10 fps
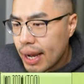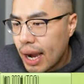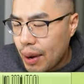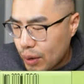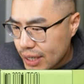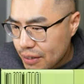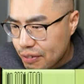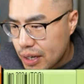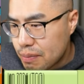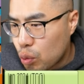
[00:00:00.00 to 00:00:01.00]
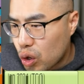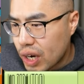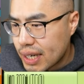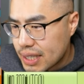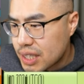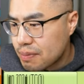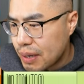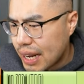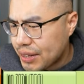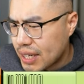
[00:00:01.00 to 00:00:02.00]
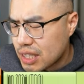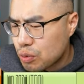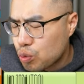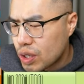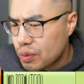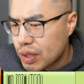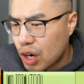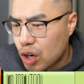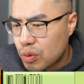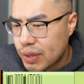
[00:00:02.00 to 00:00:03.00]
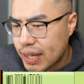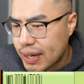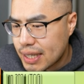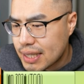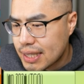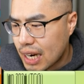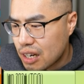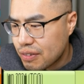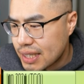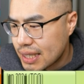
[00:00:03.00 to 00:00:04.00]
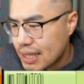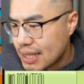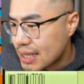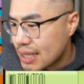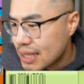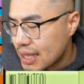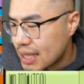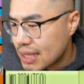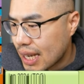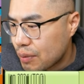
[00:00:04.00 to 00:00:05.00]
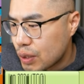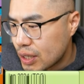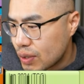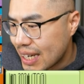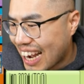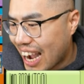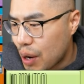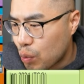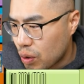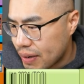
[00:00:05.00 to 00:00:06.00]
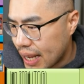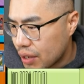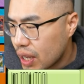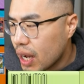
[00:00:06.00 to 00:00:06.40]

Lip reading: I wanted to fit in more non-engine, but I think it's really, really hard without actually sacrificing consistency, because again, we do need a high worm count